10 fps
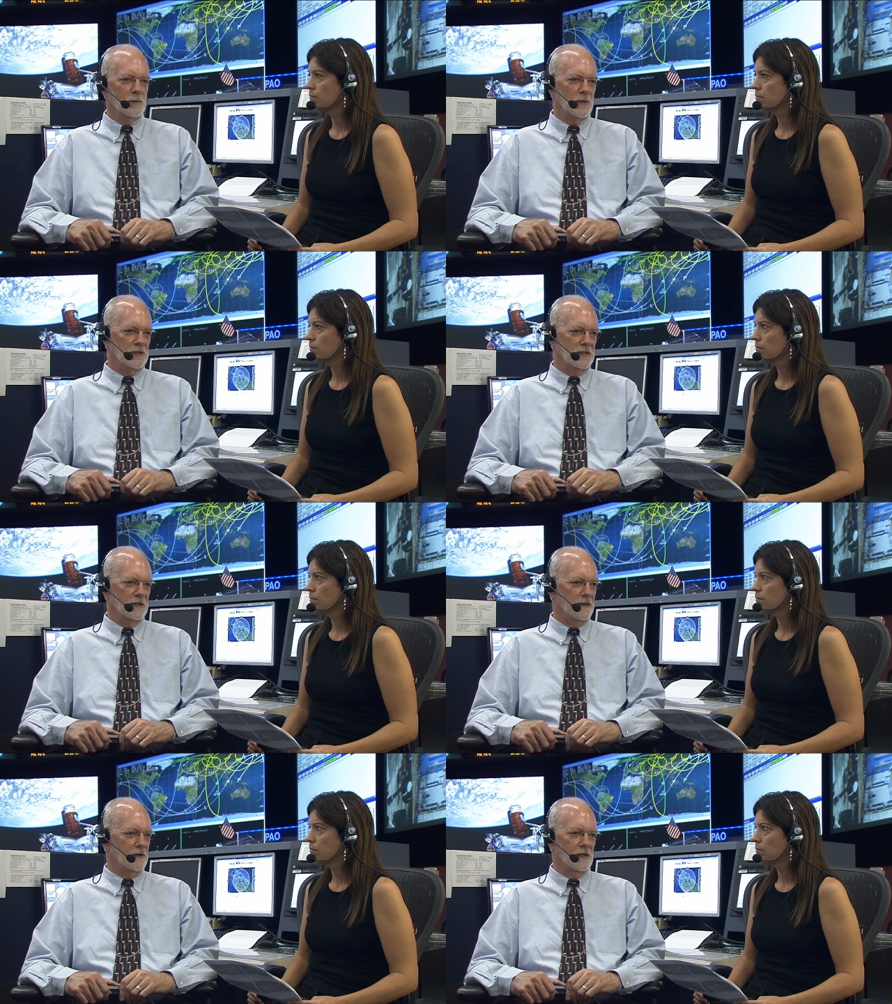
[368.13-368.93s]
Speaker 1: But
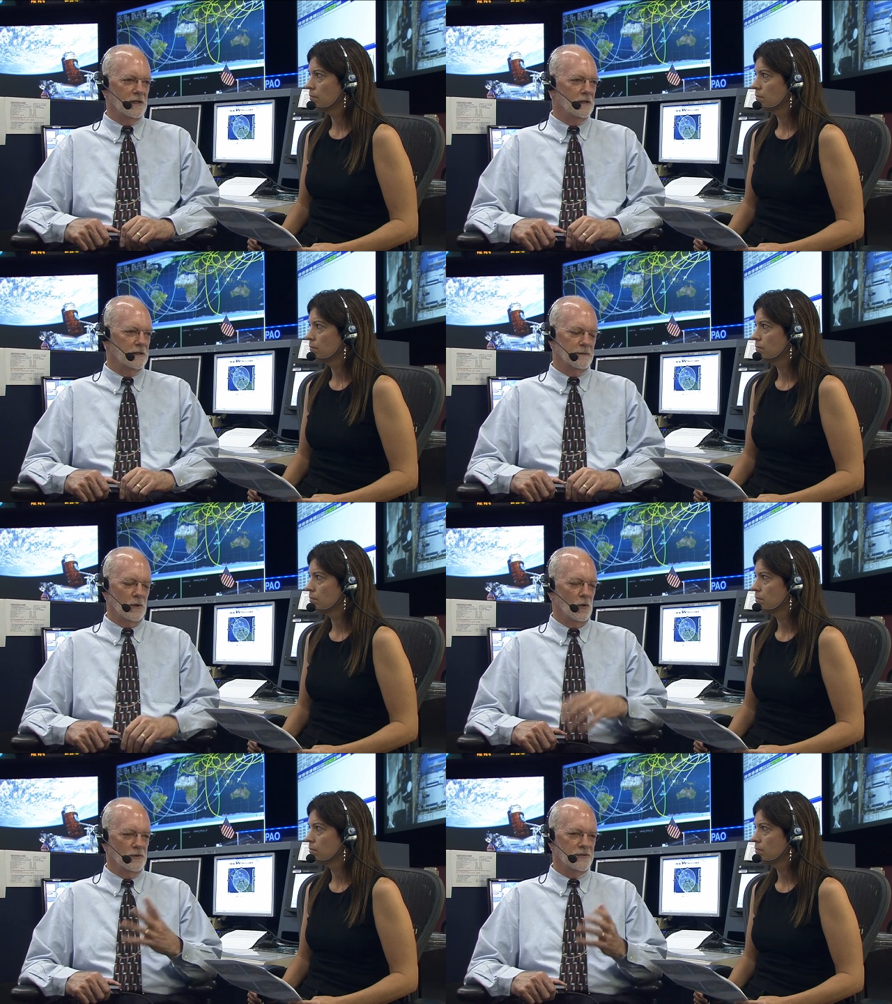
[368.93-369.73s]
uh, there are a,
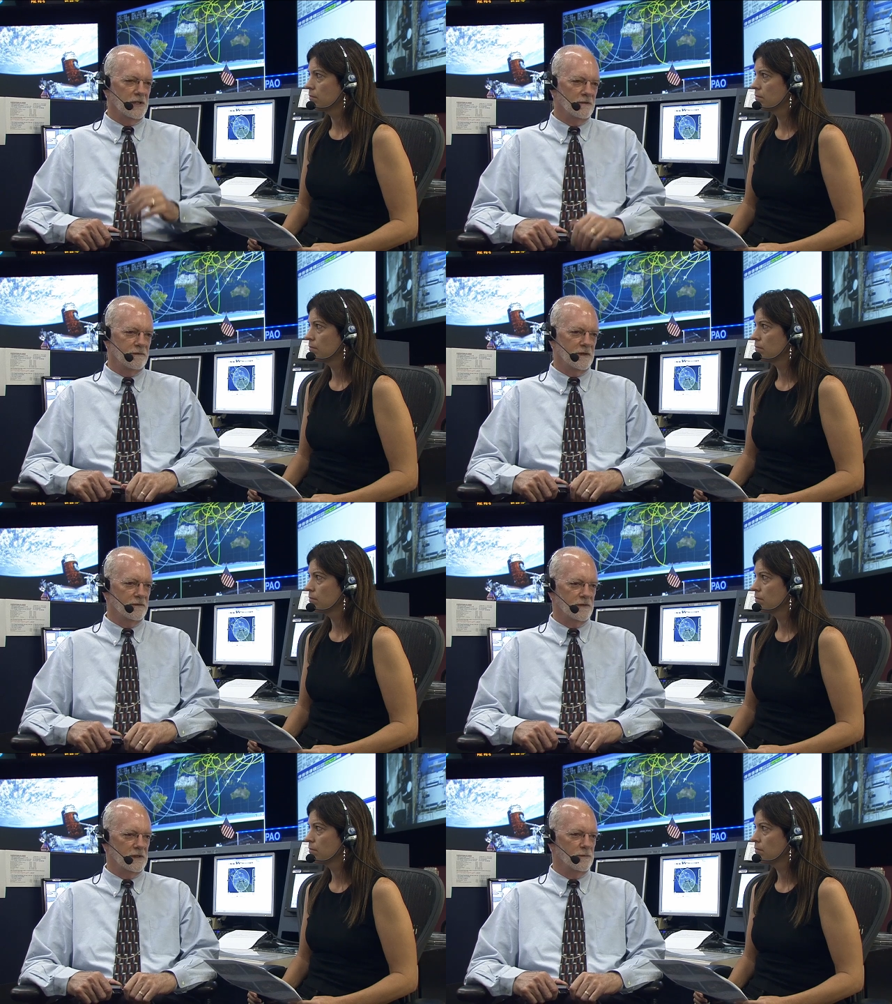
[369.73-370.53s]
a, whole set of,
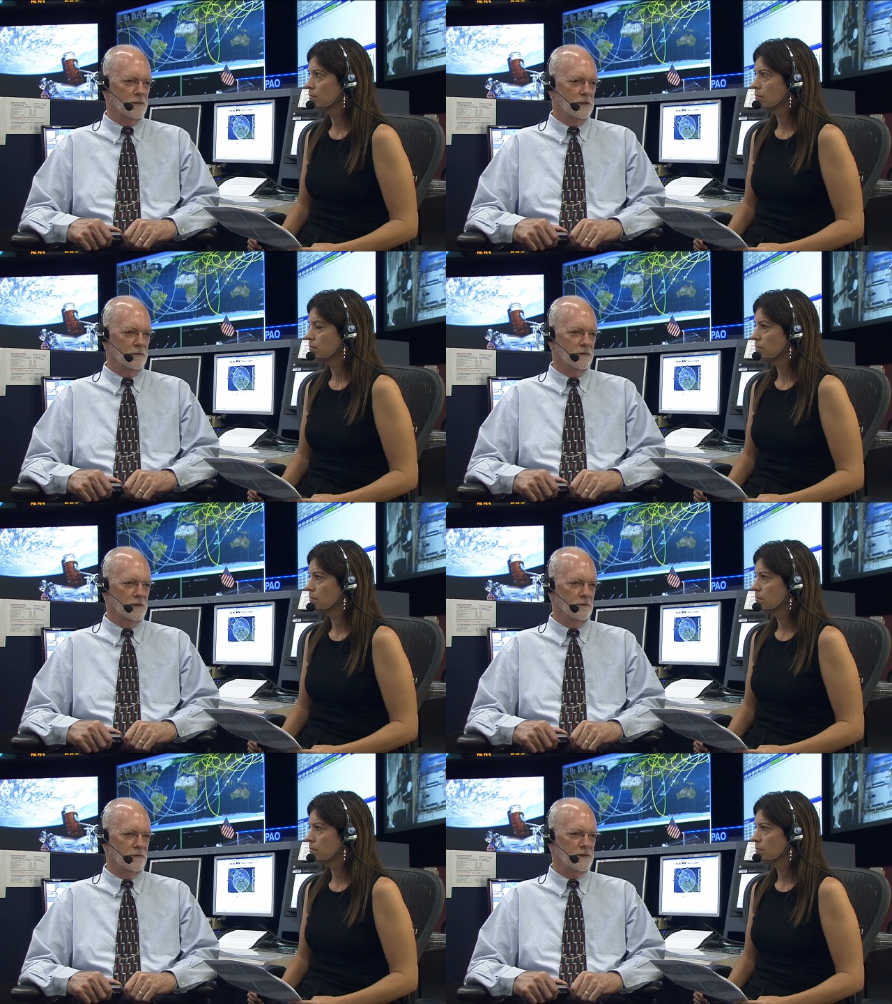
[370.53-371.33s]
of, of,
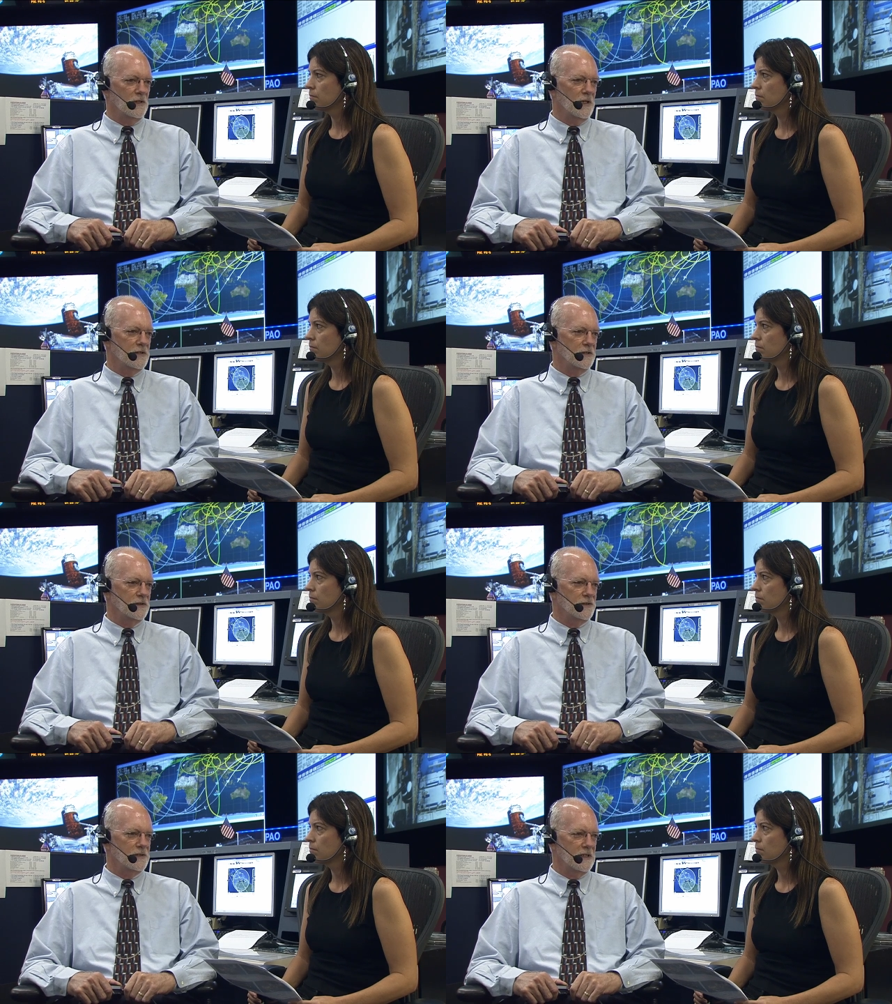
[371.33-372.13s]
of
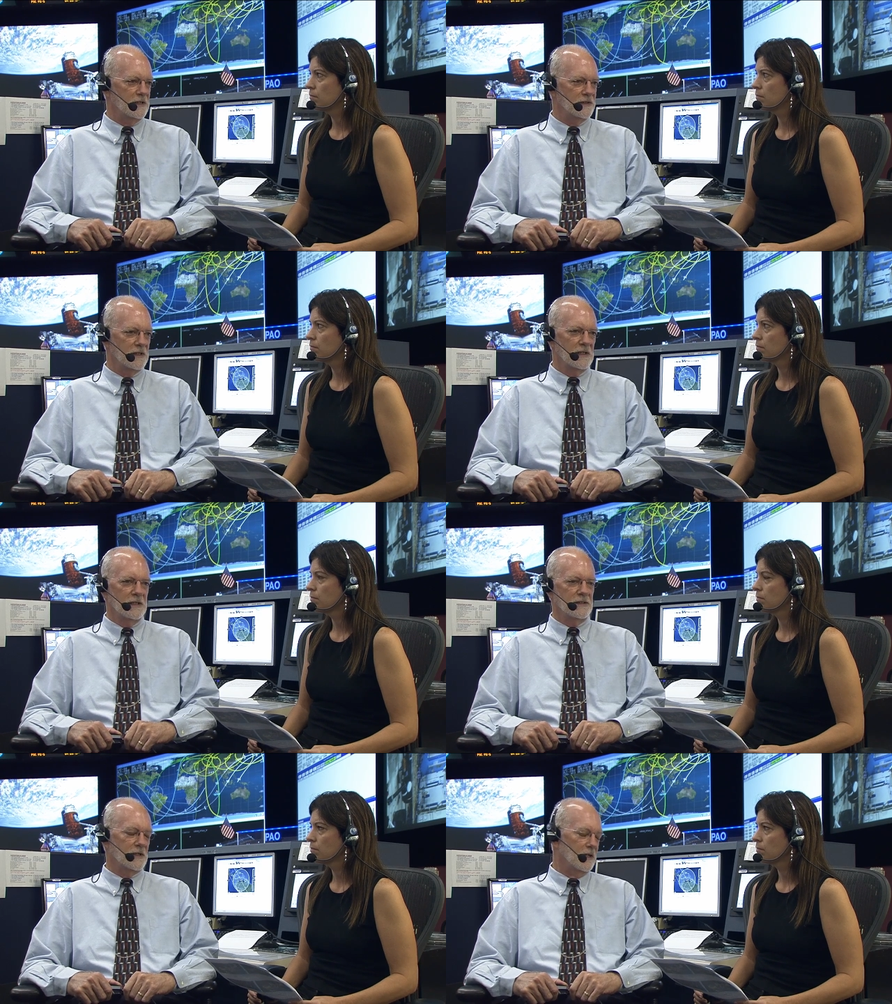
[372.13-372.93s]
physiological studies,
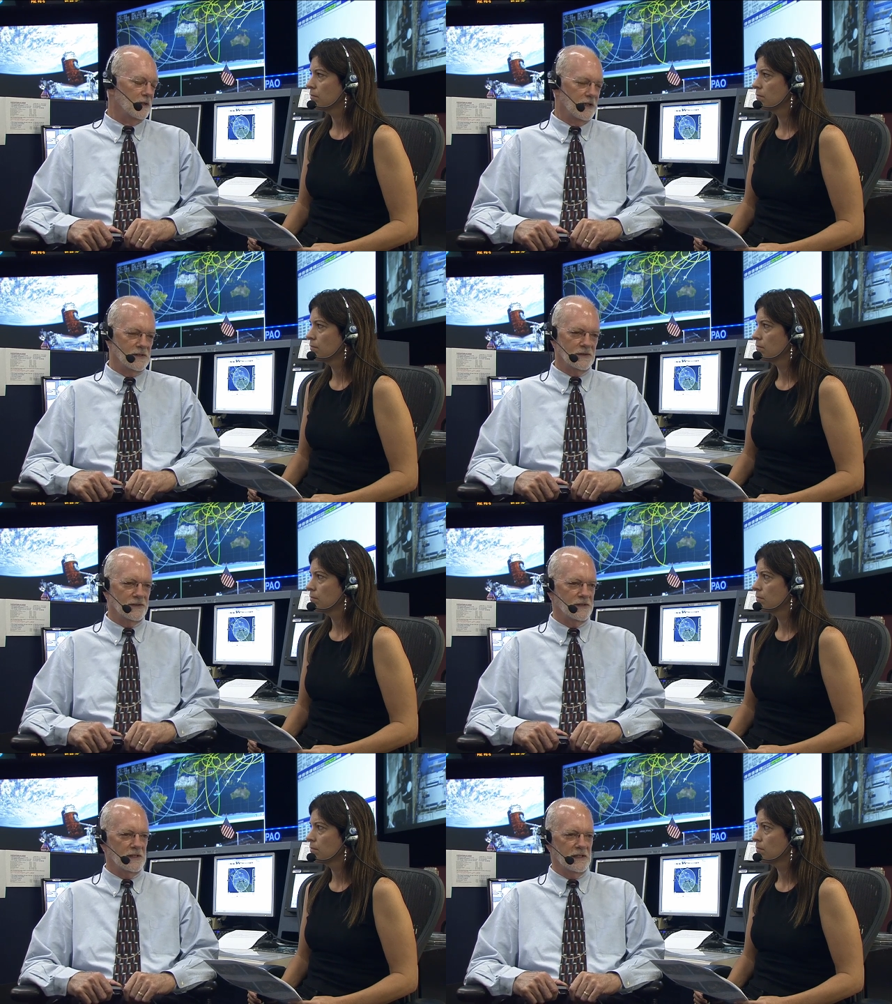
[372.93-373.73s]
psychological
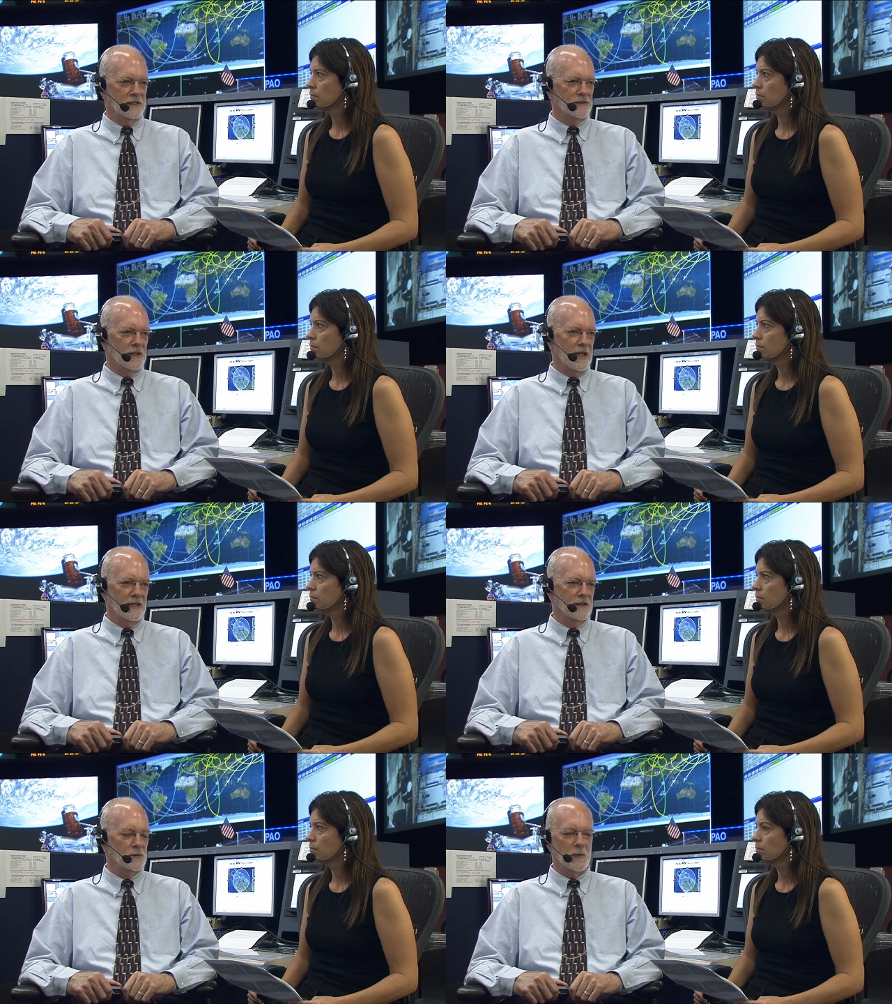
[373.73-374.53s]
studies,
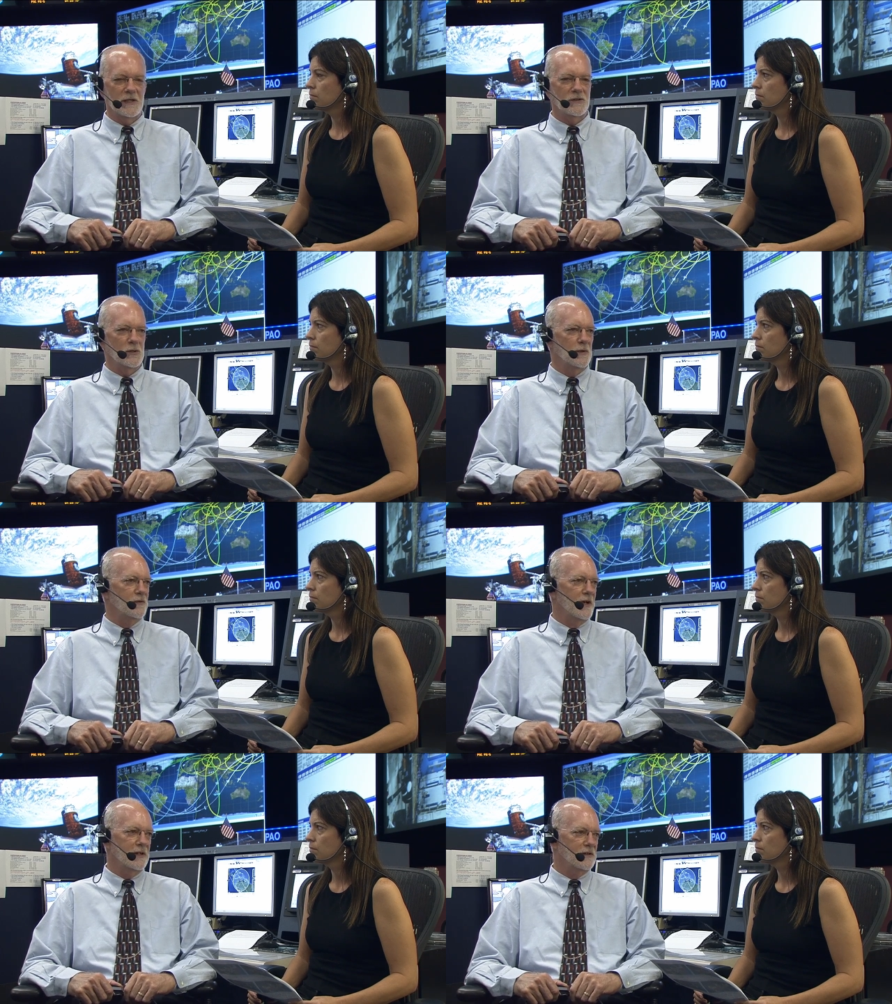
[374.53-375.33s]
and space human
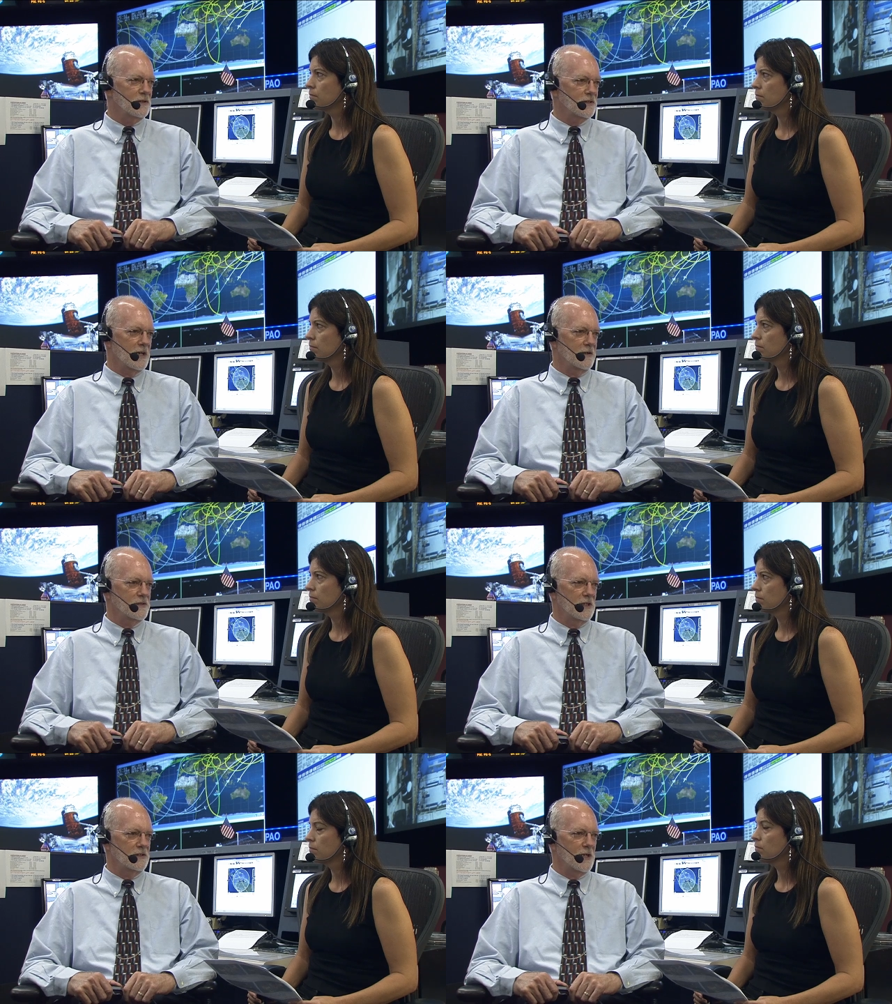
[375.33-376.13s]
factors kind of studies.